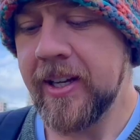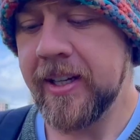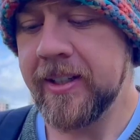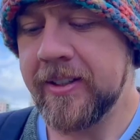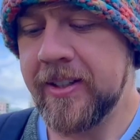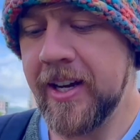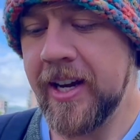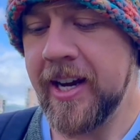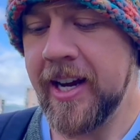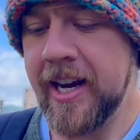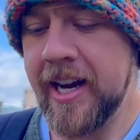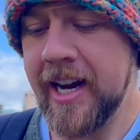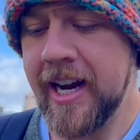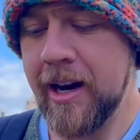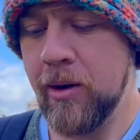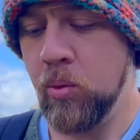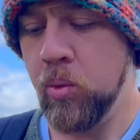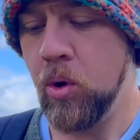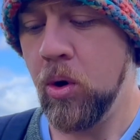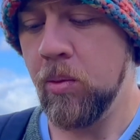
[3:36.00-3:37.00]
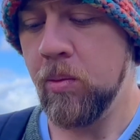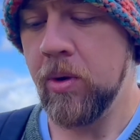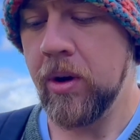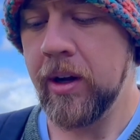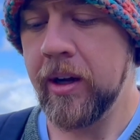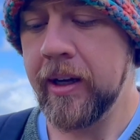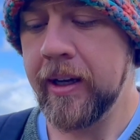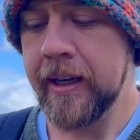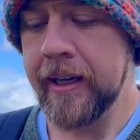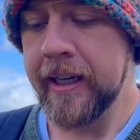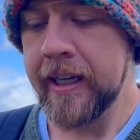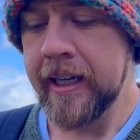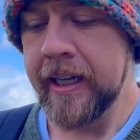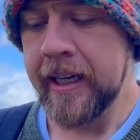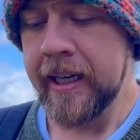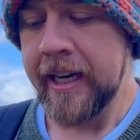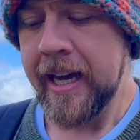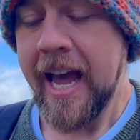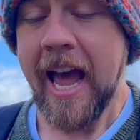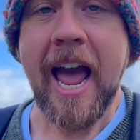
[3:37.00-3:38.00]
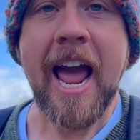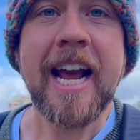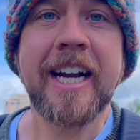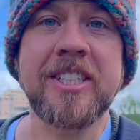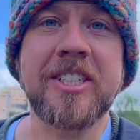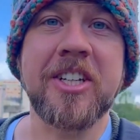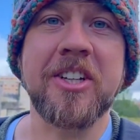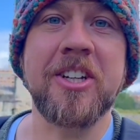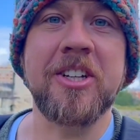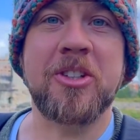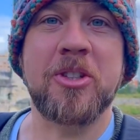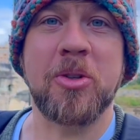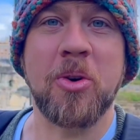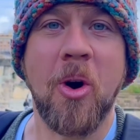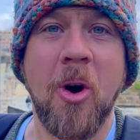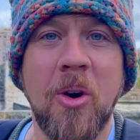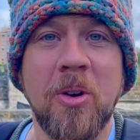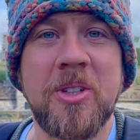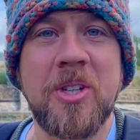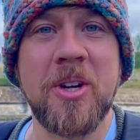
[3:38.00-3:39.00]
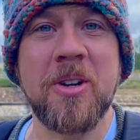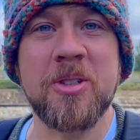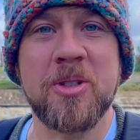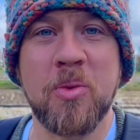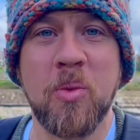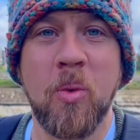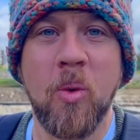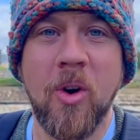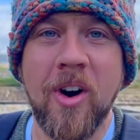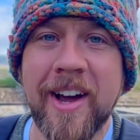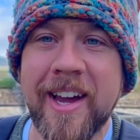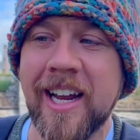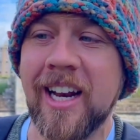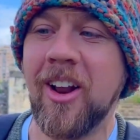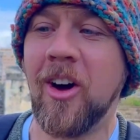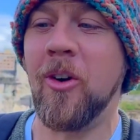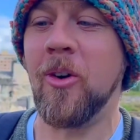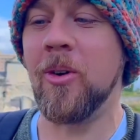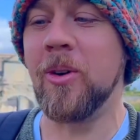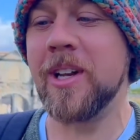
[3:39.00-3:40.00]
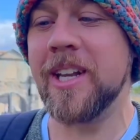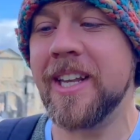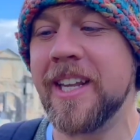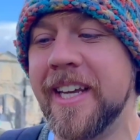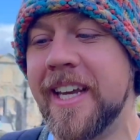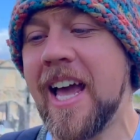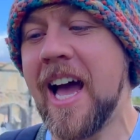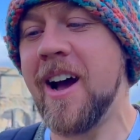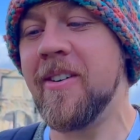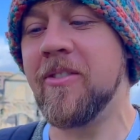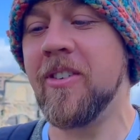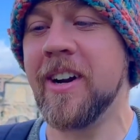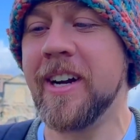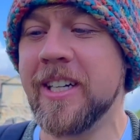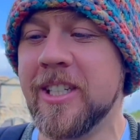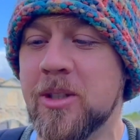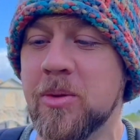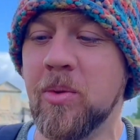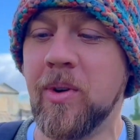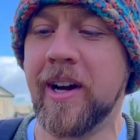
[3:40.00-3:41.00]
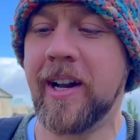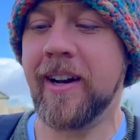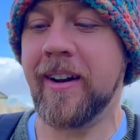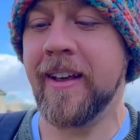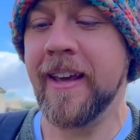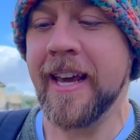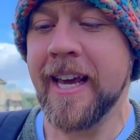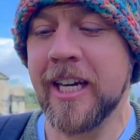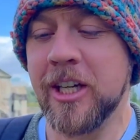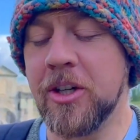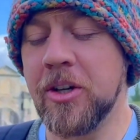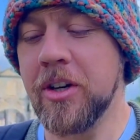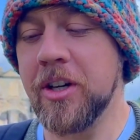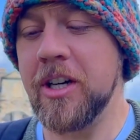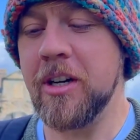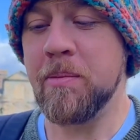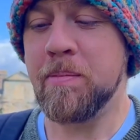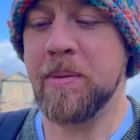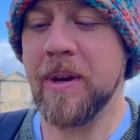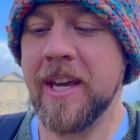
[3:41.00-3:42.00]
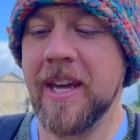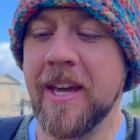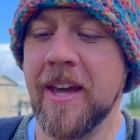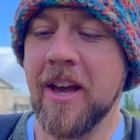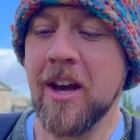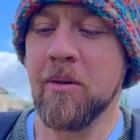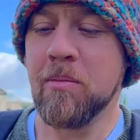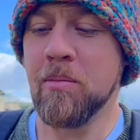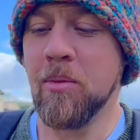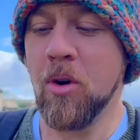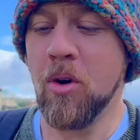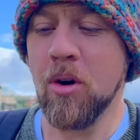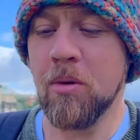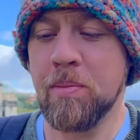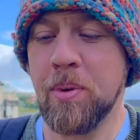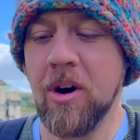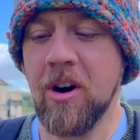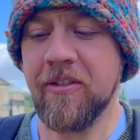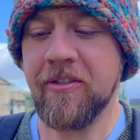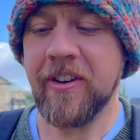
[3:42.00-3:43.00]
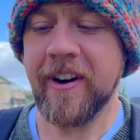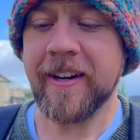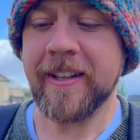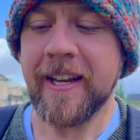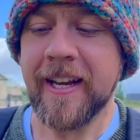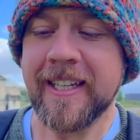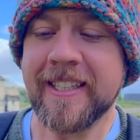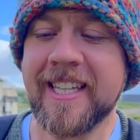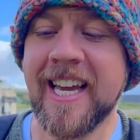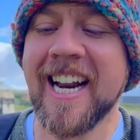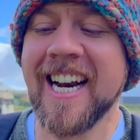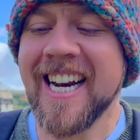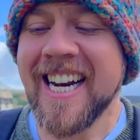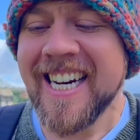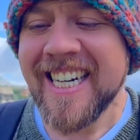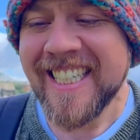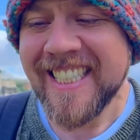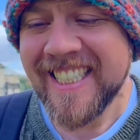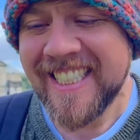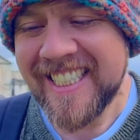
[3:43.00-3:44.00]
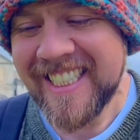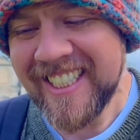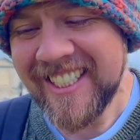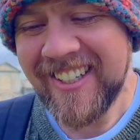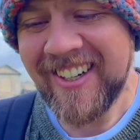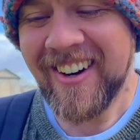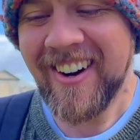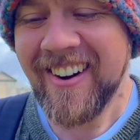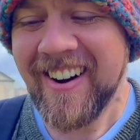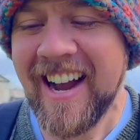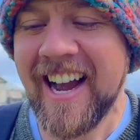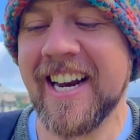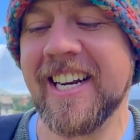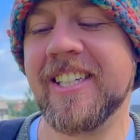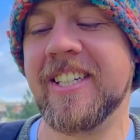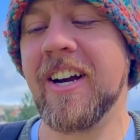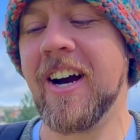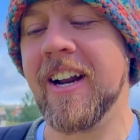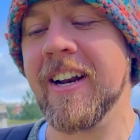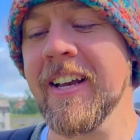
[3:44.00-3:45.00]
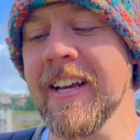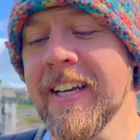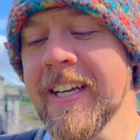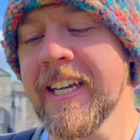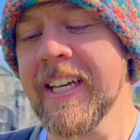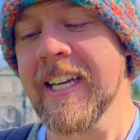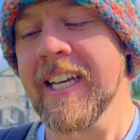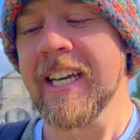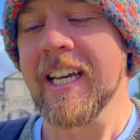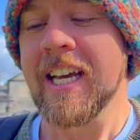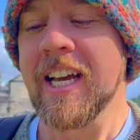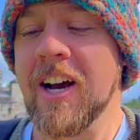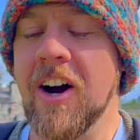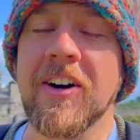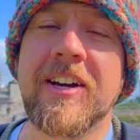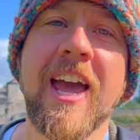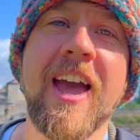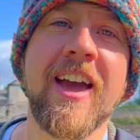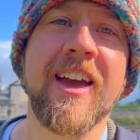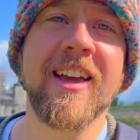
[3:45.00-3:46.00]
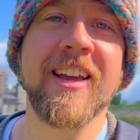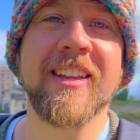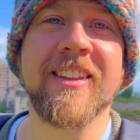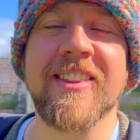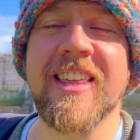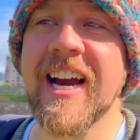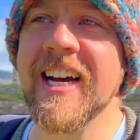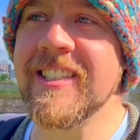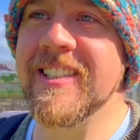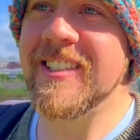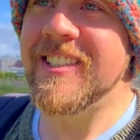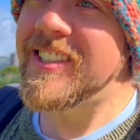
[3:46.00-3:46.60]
Whoom. Excellent throw, dudes, while holding the camera as well. Couldn't be more perfect than it is. Oh, and he's gone. Okay, that